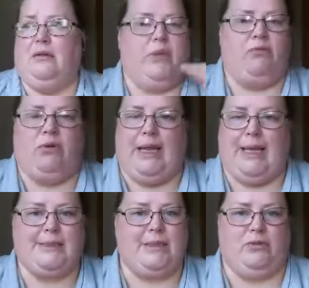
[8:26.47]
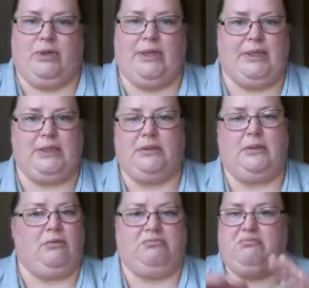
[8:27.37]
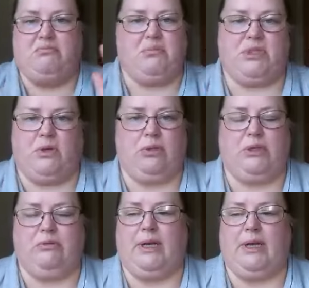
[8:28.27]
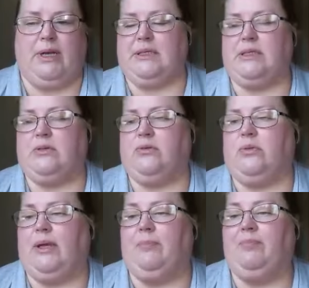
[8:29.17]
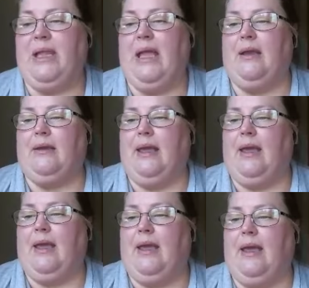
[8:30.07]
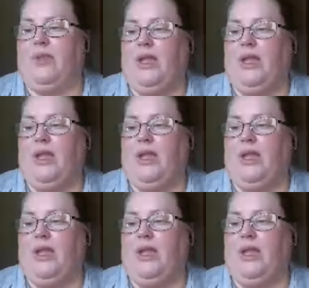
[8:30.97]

relaxing read, totally relaxing. It's a good way. Now,